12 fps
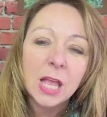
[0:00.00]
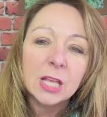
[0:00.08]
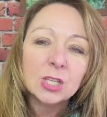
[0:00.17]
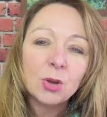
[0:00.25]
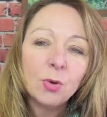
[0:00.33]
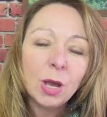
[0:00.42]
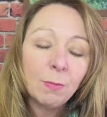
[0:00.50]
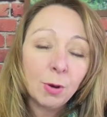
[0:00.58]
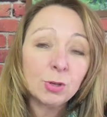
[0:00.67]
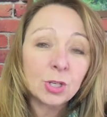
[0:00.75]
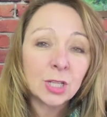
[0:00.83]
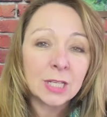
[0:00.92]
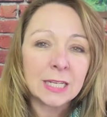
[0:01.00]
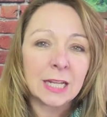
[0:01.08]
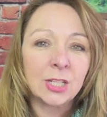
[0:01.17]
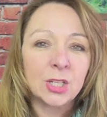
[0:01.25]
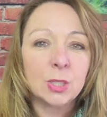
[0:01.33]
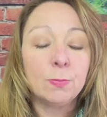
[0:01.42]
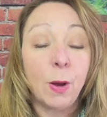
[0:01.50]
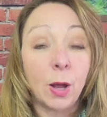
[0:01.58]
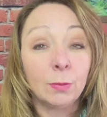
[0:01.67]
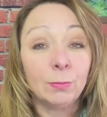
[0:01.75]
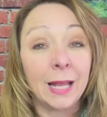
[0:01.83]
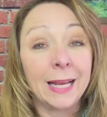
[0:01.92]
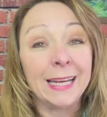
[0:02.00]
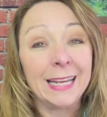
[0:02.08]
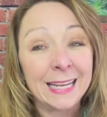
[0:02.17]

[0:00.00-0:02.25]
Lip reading: So emotional intelligence, bottom line,